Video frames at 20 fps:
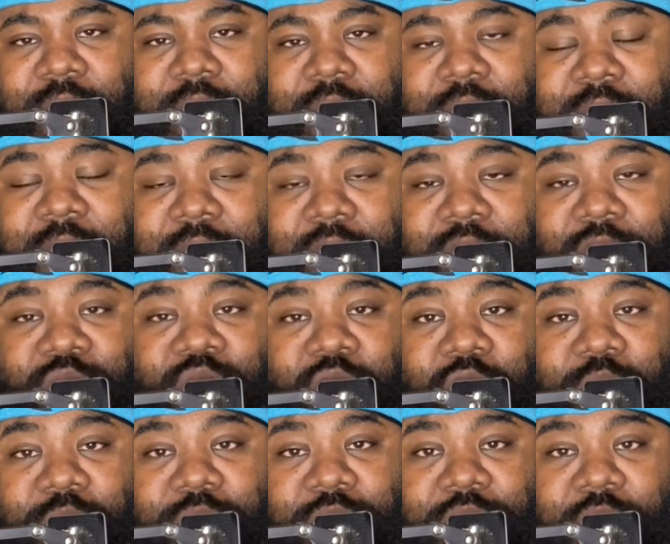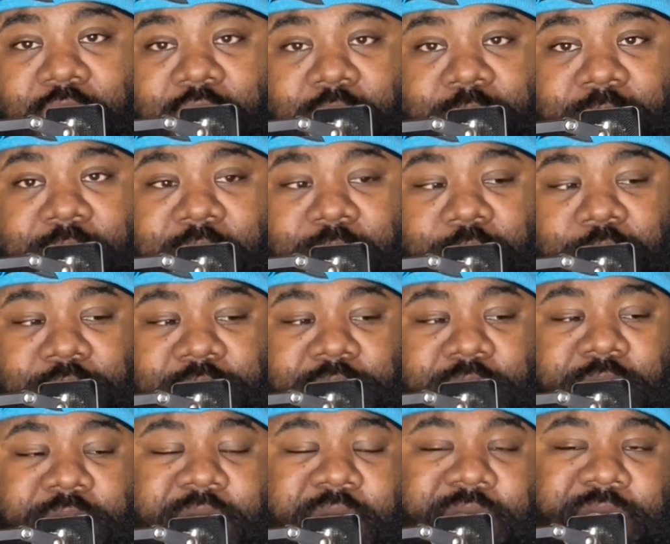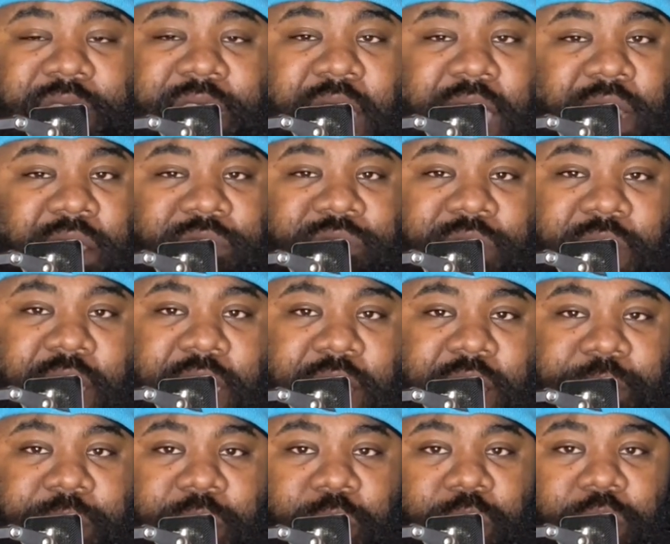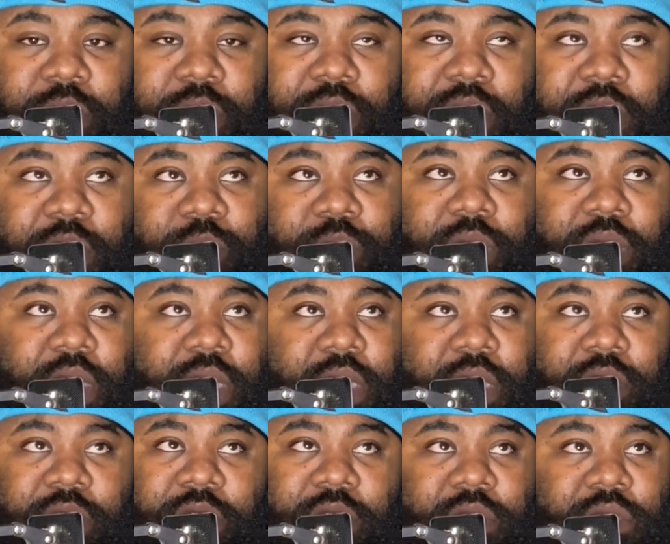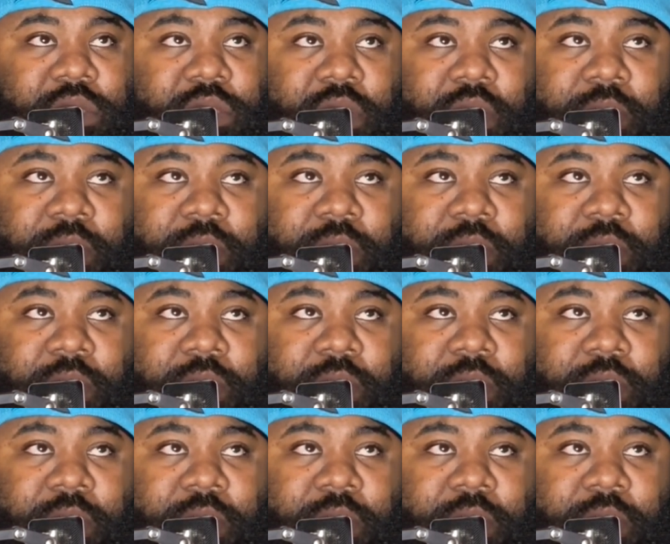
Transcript: And now there's rumors talking about we're still not satisfied. I mean, we're literally just,